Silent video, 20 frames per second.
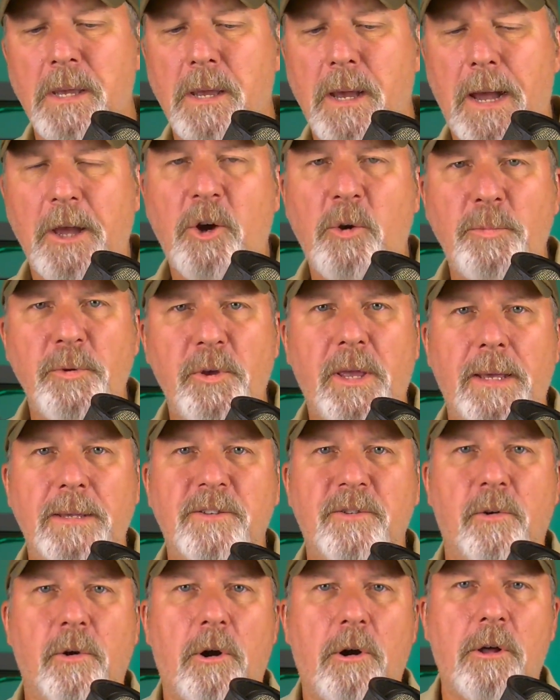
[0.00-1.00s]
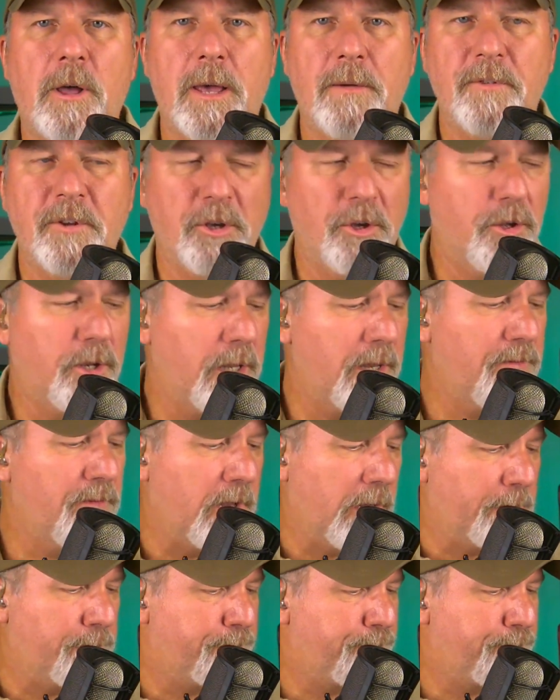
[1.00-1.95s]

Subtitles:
I hope you guys are all having a good evening.